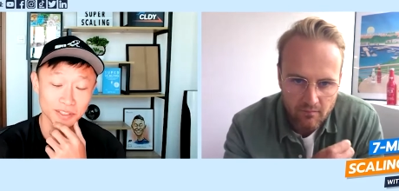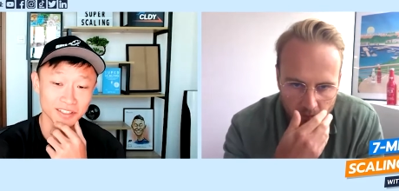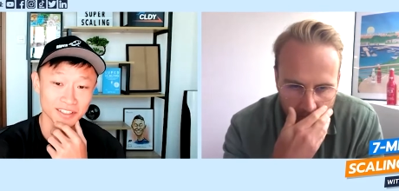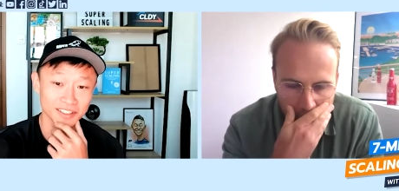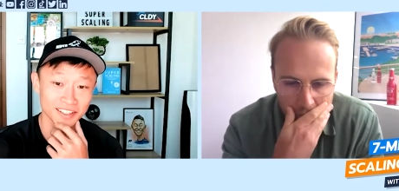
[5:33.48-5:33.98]

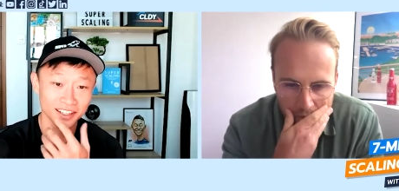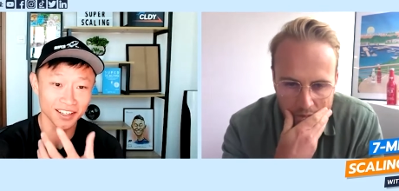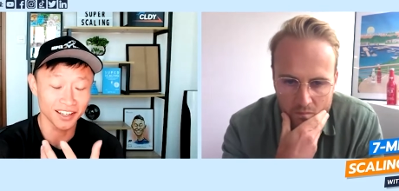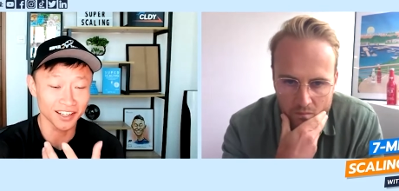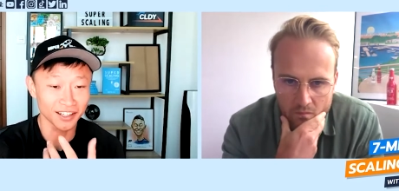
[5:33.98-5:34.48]
Speaker 1: beers.
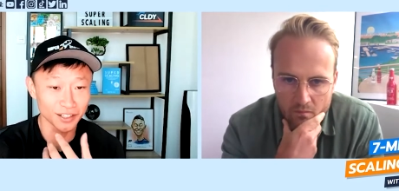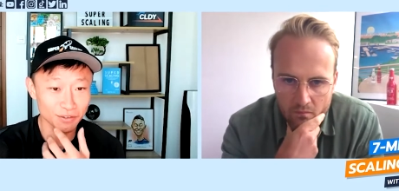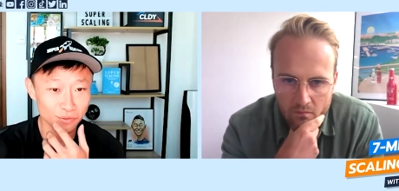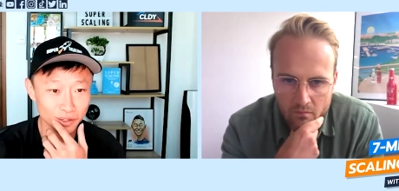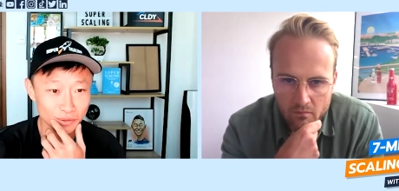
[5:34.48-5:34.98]
And I
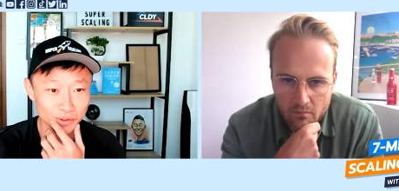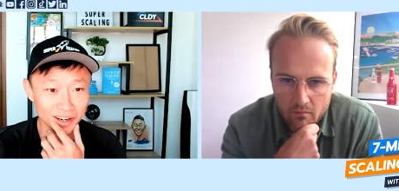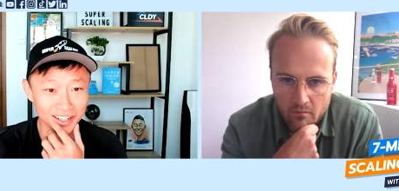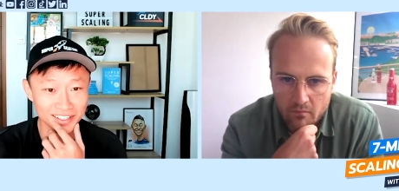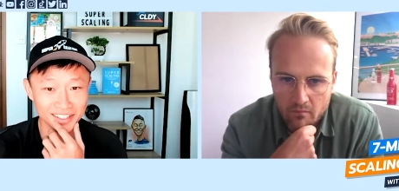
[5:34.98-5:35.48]
love what you
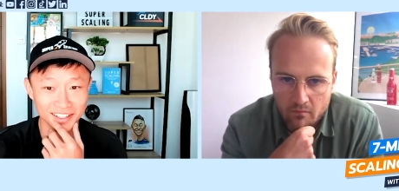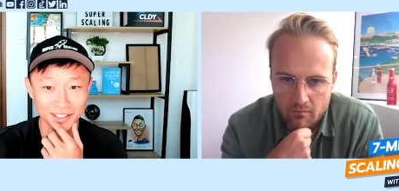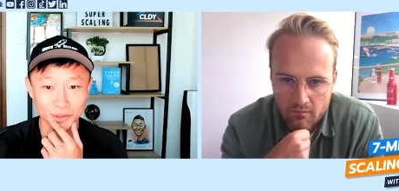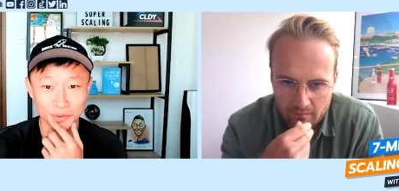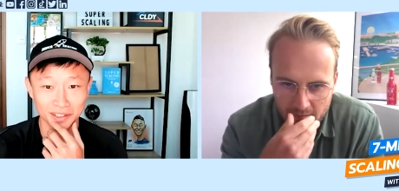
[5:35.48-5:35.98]
guys
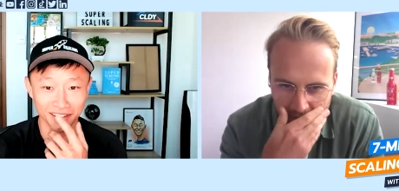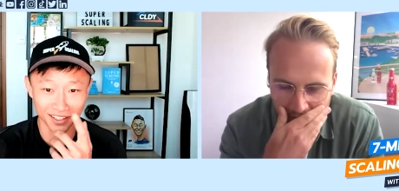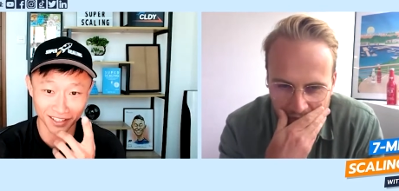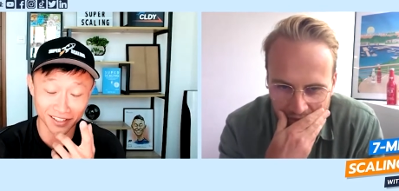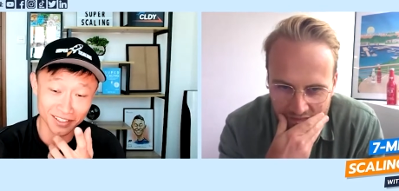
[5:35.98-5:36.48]
are doing. And
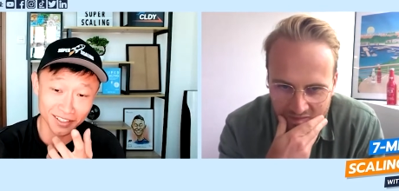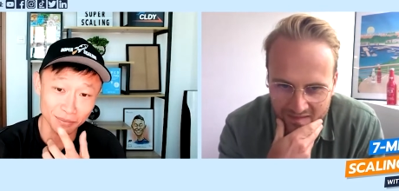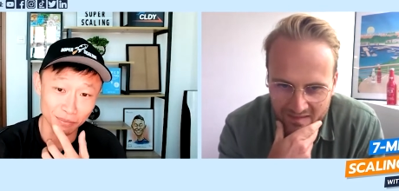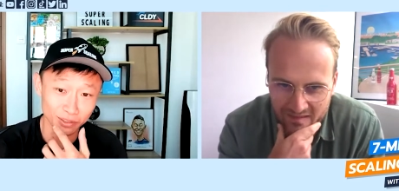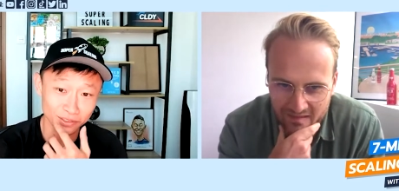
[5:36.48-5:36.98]
I can see the
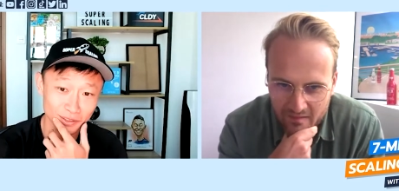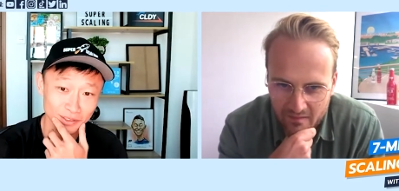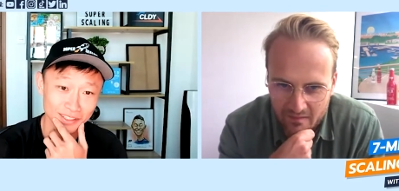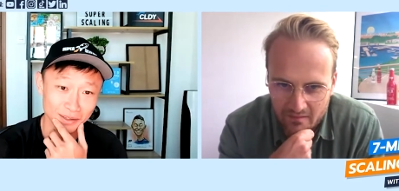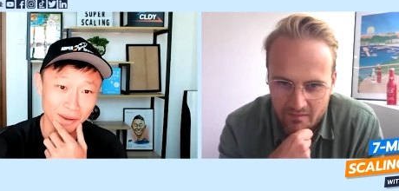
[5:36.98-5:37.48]
bottle
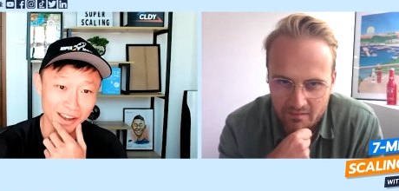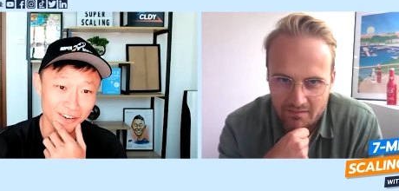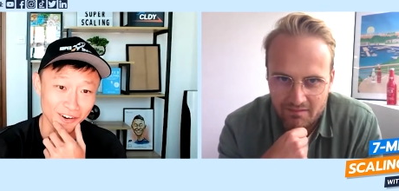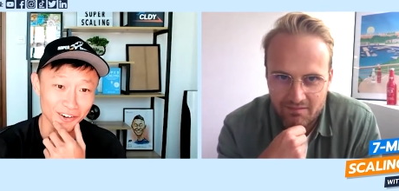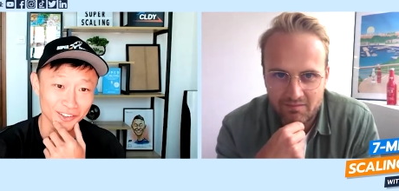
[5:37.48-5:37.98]
in the
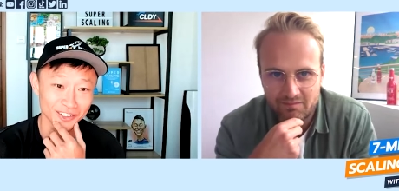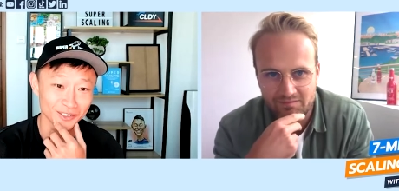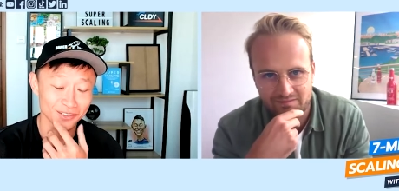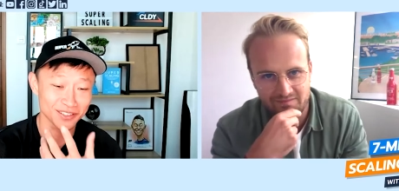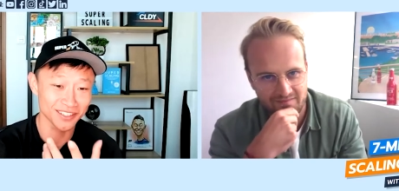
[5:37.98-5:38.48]
background. It
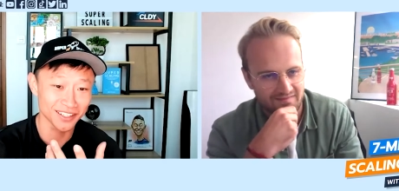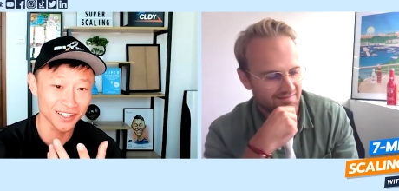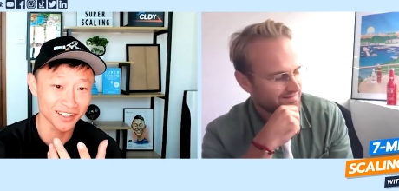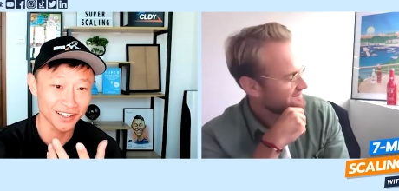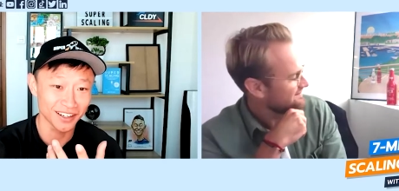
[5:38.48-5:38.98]
looks,
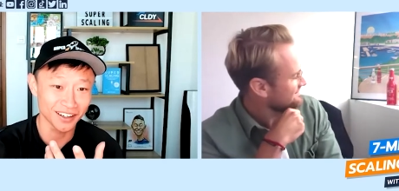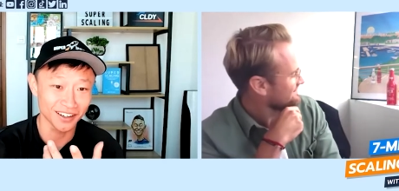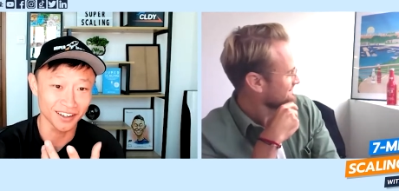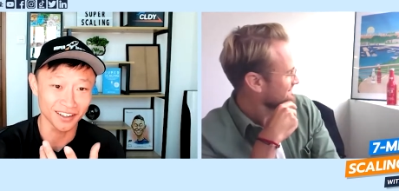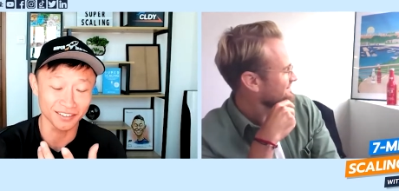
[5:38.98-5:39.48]

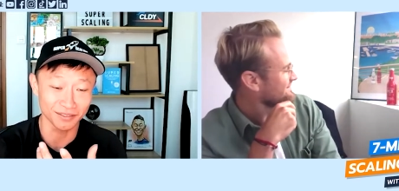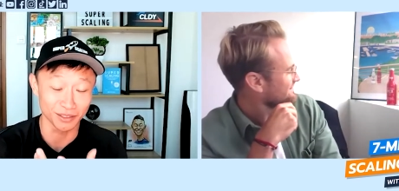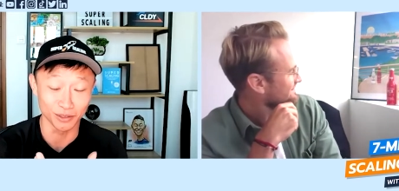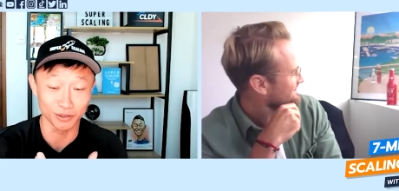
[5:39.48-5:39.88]
uh, it